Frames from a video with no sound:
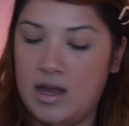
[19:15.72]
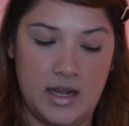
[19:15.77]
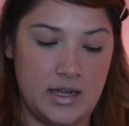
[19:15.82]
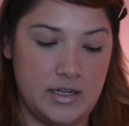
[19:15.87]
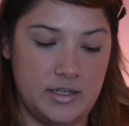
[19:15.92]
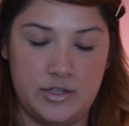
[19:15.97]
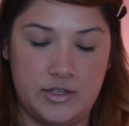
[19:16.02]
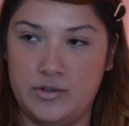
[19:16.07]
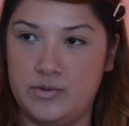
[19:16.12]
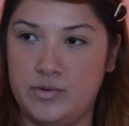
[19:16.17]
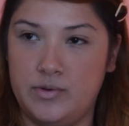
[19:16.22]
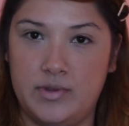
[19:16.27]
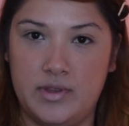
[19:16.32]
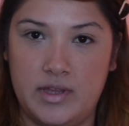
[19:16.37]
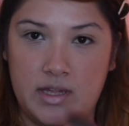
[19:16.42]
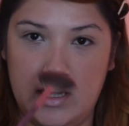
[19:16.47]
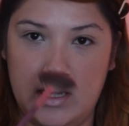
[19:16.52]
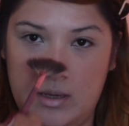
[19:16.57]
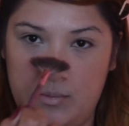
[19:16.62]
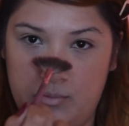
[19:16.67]
I do
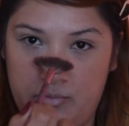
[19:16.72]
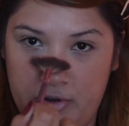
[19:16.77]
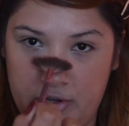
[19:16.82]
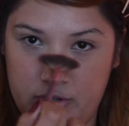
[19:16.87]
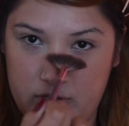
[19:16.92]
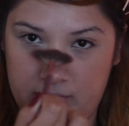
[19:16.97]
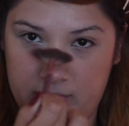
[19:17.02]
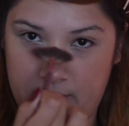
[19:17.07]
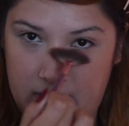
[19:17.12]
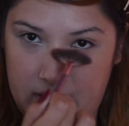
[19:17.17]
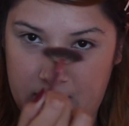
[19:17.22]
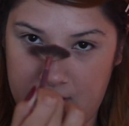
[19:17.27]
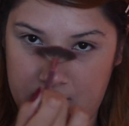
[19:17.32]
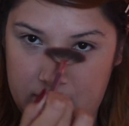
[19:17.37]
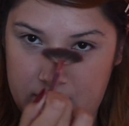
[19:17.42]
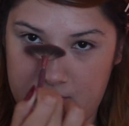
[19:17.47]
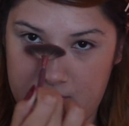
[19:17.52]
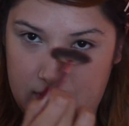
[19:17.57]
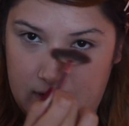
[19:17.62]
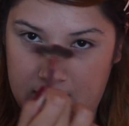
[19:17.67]
the bridge of my
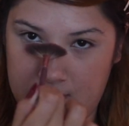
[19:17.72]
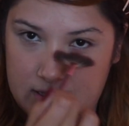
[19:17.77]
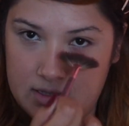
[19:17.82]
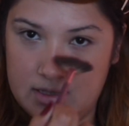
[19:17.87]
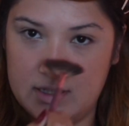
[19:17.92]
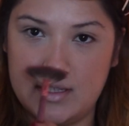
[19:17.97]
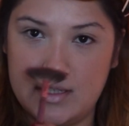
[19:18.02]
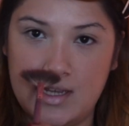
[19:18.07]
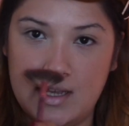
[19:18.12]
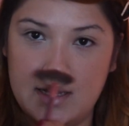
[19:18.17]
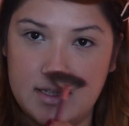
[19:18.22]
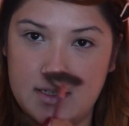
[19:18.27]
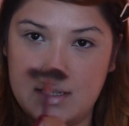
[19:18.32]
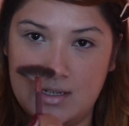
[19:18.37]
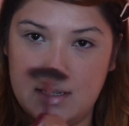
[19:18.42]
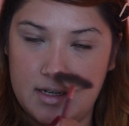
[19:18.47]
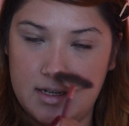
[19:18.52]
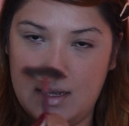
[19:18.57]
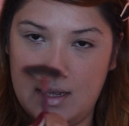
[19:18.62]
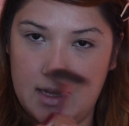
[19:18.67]
nose right in the
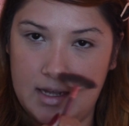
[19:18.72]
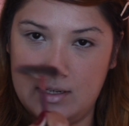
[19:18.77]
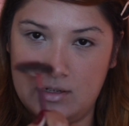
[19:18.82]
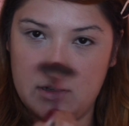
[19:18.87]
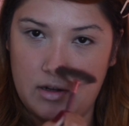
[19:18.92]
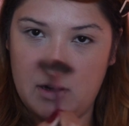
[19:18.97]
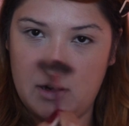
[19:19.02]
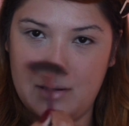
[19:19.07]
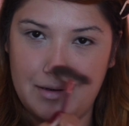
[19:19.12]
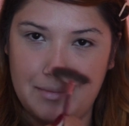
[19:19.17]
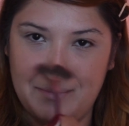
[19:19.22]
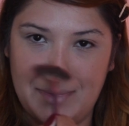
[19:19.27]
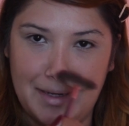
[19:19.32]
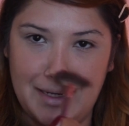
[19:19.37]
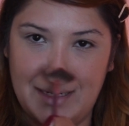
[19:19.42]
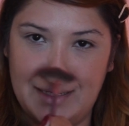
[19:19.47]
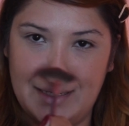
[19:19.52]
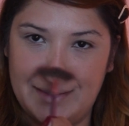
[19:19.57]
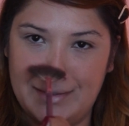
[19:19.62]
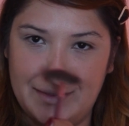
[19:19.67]
center, and on
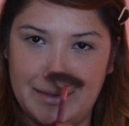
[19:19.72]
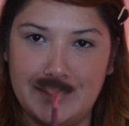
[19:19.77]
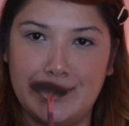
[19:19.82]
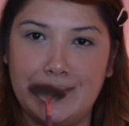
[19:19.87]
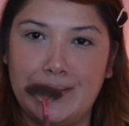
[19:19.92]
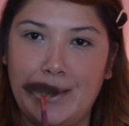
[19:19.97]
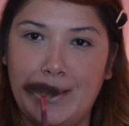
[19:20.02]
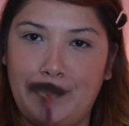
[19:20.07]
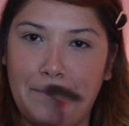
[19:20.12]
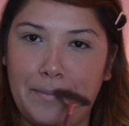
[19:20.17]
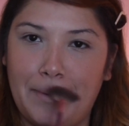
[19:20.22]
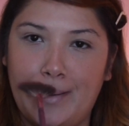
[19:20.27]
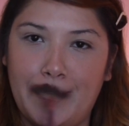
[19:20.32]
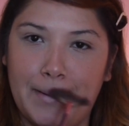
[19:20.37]
my little tip,